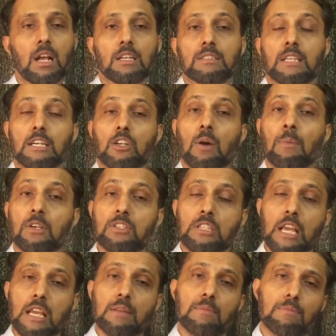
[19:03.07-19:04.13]

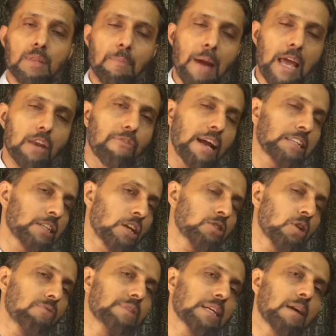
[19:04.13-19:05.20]
The
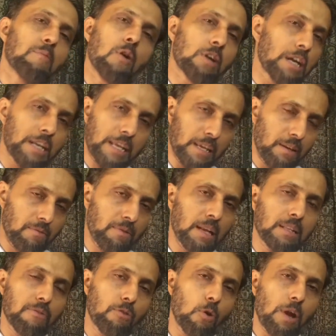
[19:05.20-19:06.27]
manufacturers of the commodity,
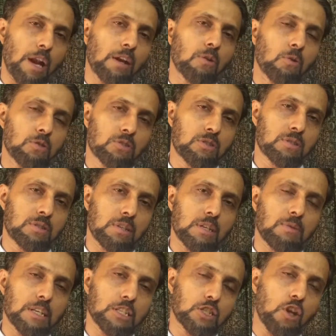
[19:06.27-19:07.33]
when the foreign goods,
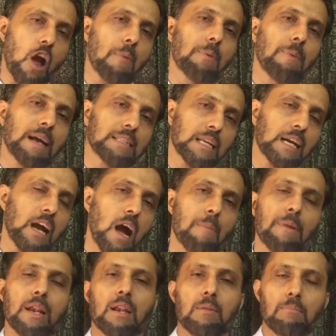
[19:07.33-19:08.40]
it was stopped by the
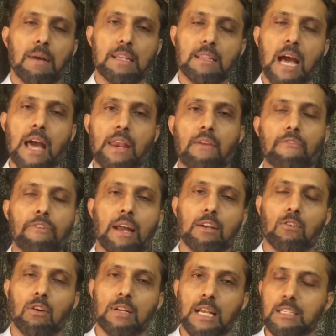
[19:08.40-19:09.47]
government, by tariff and
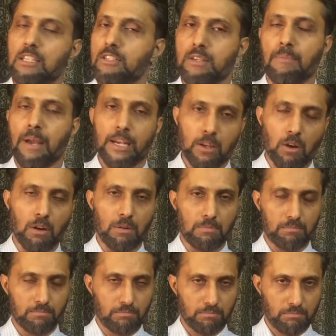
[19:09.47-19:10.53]
quota system and all.